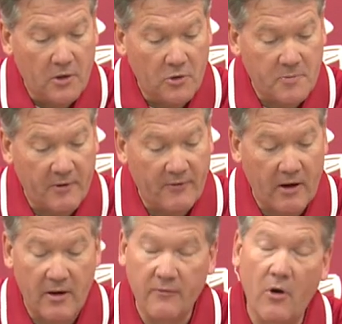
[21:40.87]
who's been
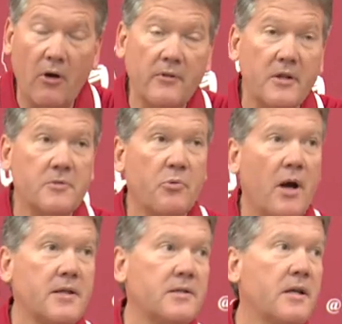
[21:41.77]
very involved in this
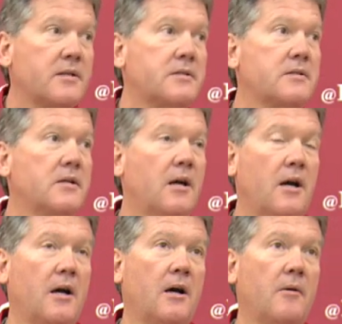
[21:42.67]
process,
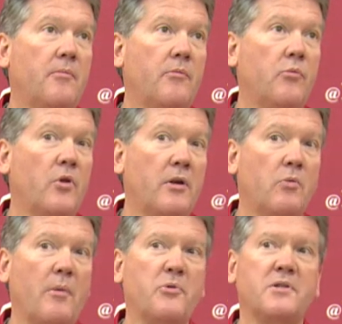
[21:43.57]
really
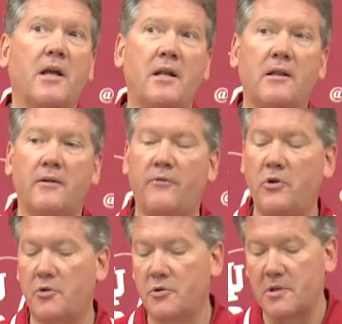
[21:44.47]
representing the
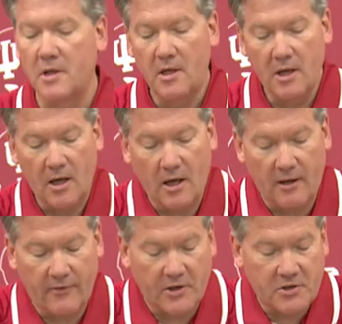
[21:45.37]
views
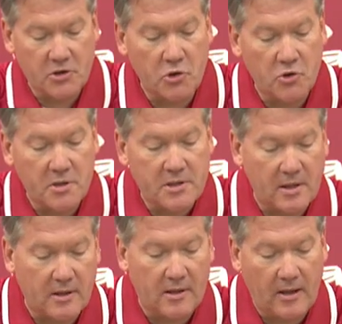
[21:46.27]
of students
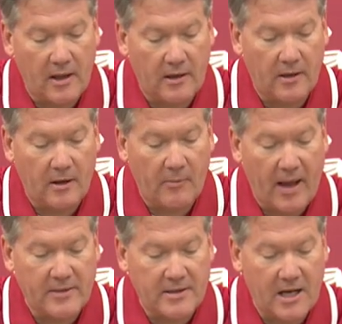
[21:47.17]
and
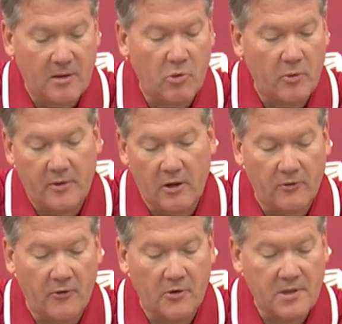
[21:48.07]
at the table with the
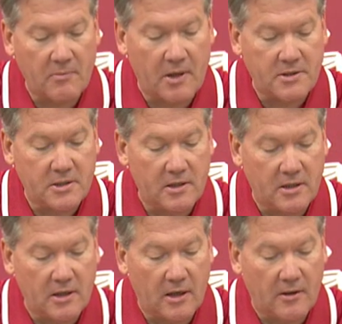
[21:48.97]
other folks I mentioned,
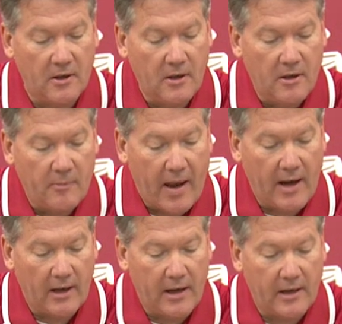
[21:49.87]
the
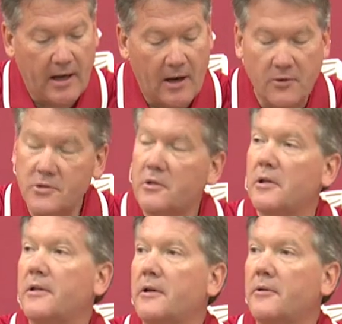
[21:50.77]
Panhellenic
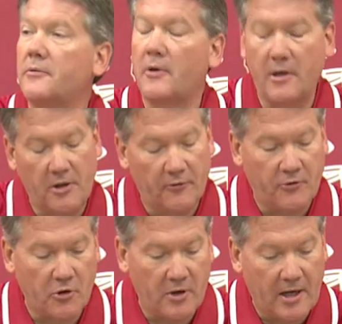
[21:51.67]
Council and the
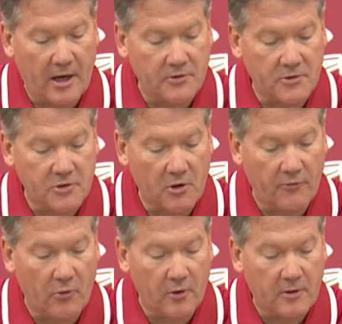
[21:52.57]
Interfraternity Council and so
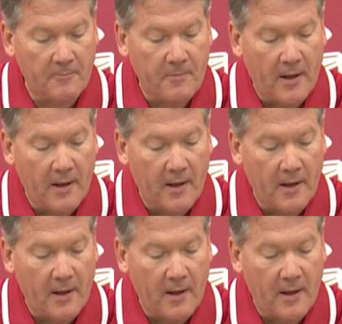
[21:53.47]
forth,